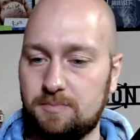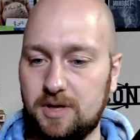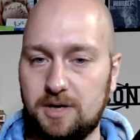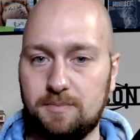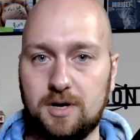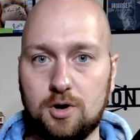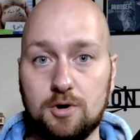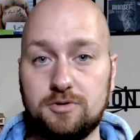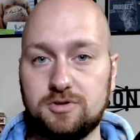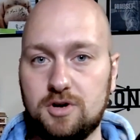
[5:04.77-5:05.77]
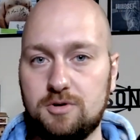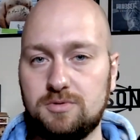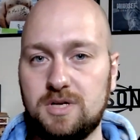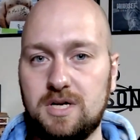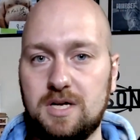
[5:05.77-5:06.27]
played a bit of Hearthstone,
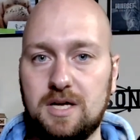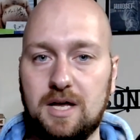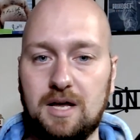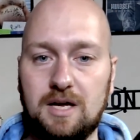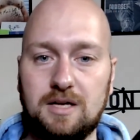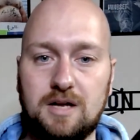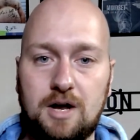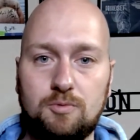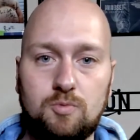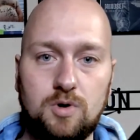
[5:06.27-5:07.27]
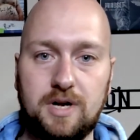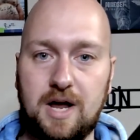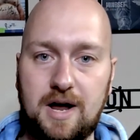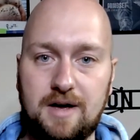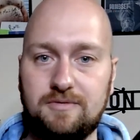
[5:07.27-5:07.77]
and I would
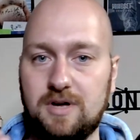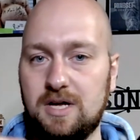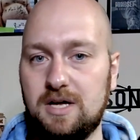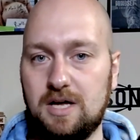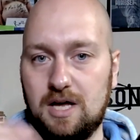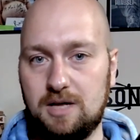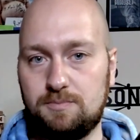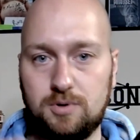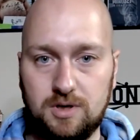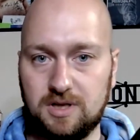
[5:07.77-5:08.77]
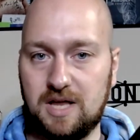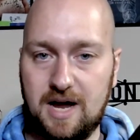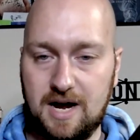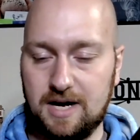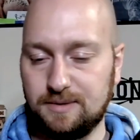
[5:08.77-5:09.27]
have input
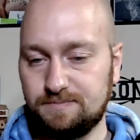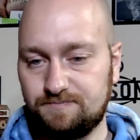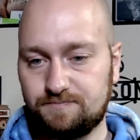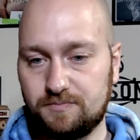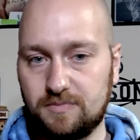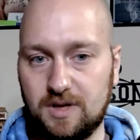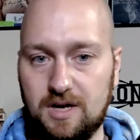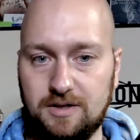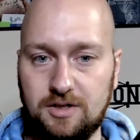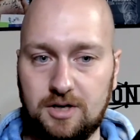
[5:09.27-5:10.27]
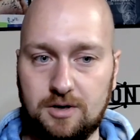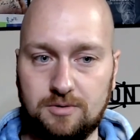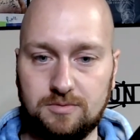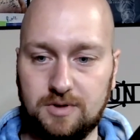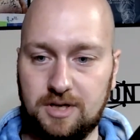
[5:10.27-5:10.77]
lag.
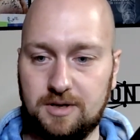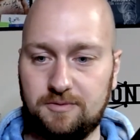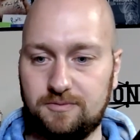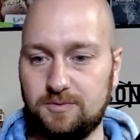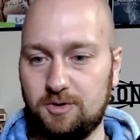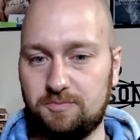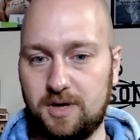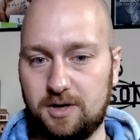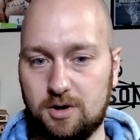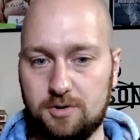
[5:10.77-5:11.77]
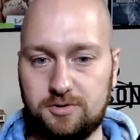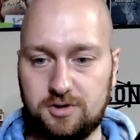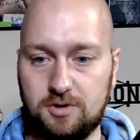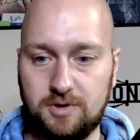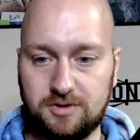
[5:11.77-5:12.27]
If you've played
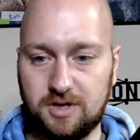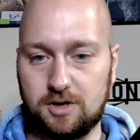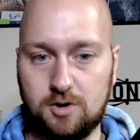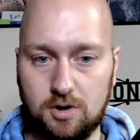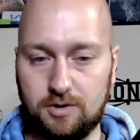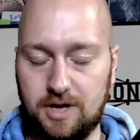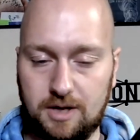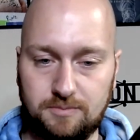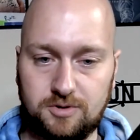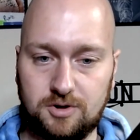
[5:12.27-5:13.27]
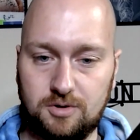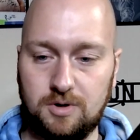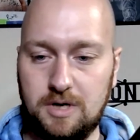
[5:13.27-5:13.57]
Hearthstone, it's like a card game. So